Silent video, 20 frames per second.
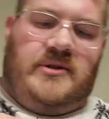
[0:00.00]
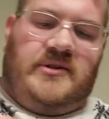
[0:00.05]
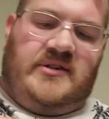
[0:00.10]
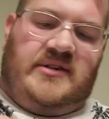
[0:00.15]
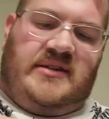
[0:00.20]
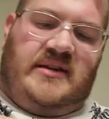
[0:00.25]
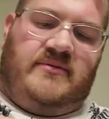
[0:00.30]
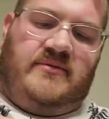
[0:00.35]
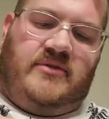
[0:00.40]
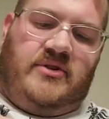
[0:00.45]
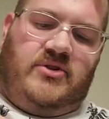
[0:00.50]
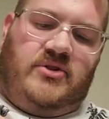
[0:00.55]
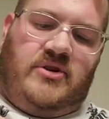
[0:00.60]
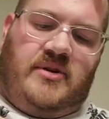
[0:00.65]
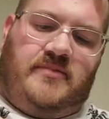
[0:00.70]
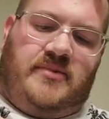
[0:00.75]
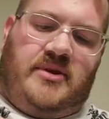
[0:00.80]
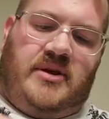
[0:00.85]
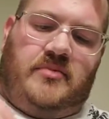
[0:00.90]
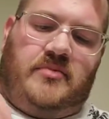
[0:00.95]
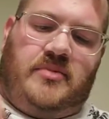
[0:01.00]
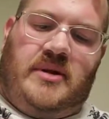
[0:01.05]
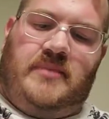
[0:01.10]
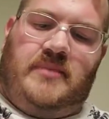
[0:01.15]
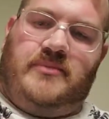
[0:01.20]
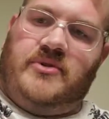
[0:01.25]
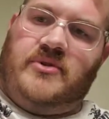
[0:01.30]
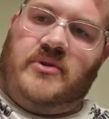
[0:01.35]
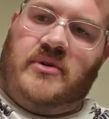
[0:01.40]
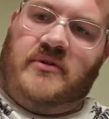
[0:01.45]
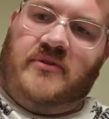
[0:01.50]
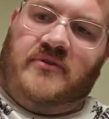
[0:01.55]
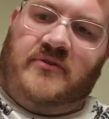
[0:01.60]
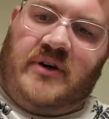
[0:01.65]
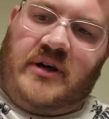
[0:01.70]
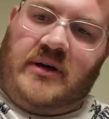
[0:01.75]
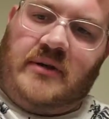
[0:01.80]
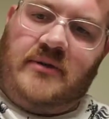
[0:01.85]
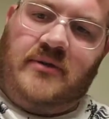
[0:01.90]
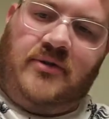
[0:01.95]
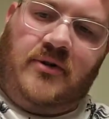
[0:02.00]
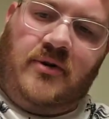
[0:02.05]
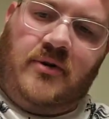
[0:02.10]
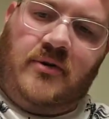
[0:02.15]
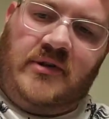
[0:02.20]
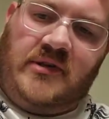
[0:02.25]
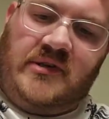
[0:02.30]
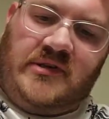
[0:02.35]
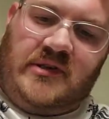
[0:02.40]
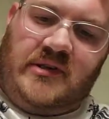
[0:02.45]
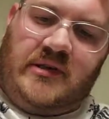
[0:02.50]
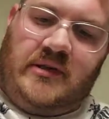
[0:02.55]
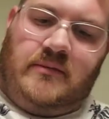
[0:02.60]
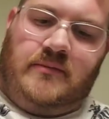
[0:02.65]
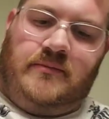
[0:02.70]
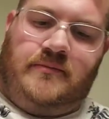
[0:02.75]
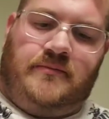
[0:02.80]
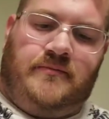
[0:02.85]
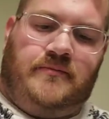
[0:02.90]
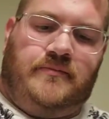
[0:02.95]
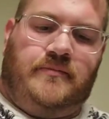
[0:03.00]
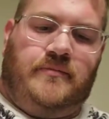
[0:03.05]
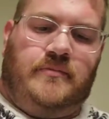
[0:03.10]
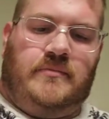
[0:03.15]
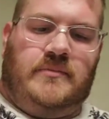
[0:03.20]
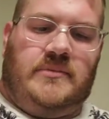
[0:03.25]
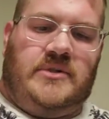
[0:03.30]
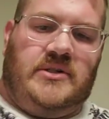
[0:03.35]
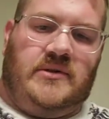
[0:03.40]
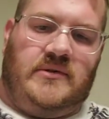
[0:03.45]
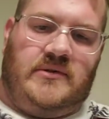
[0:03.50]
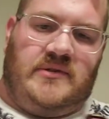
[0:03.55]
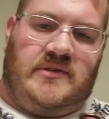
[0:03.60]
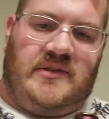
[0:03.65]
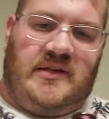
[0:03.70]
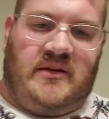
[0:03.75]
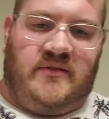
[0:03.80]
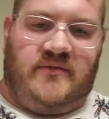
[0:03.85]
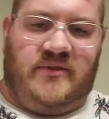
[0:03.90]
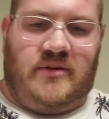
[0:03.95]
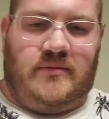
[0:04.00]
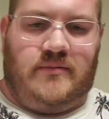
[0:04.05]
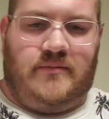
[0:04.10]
gonna save the drip tip, but I'm just gonna fucking throw this thing. I'm so sick